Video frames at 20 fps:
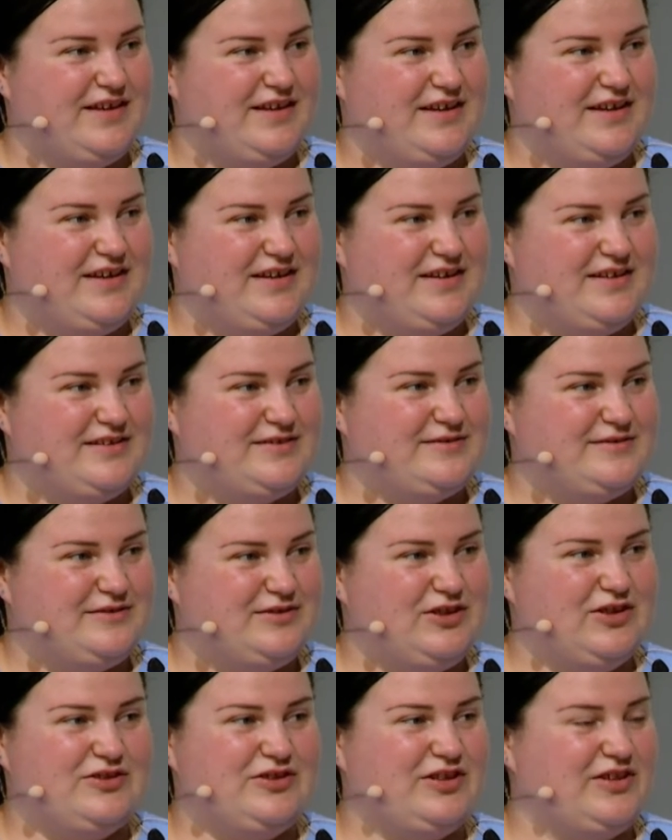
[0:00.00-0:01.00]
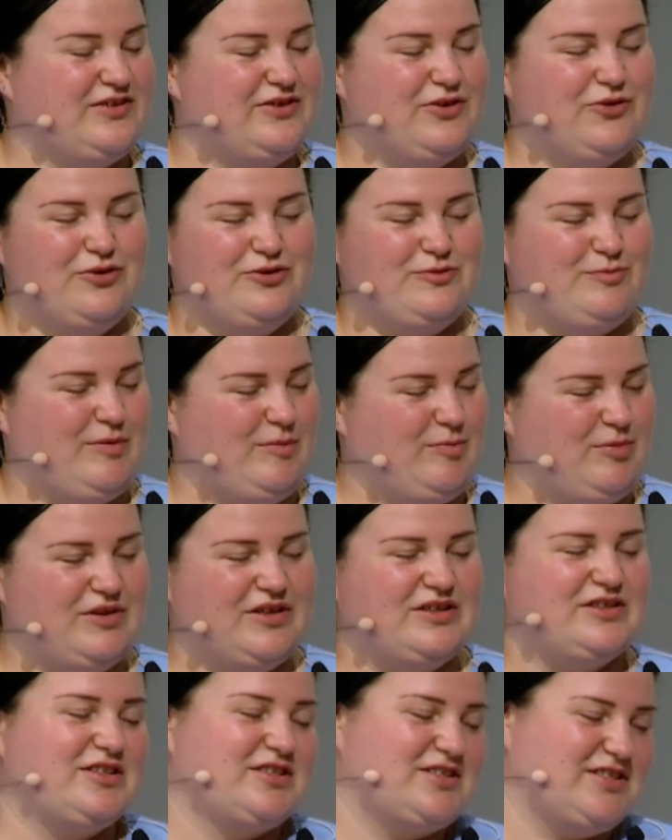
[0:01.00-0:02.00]
And um, not on all
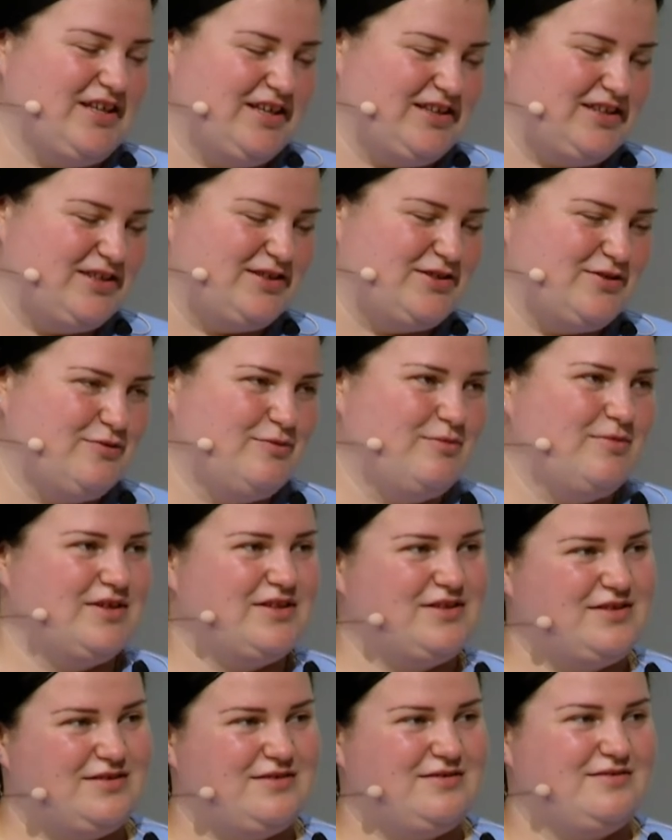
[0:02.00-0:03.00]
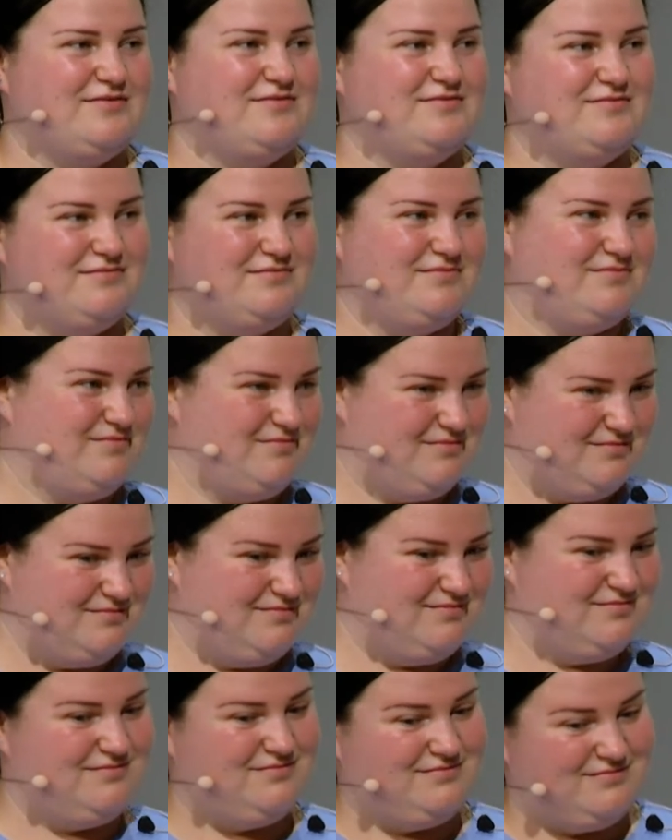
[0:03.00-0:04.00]
people understand it too, but...
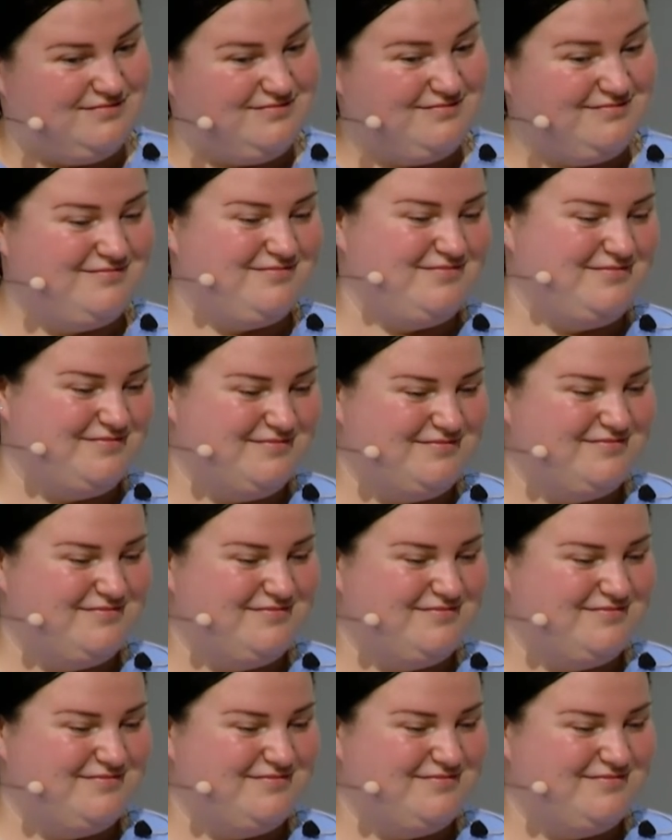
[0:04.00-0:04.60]
Yeah, exactly.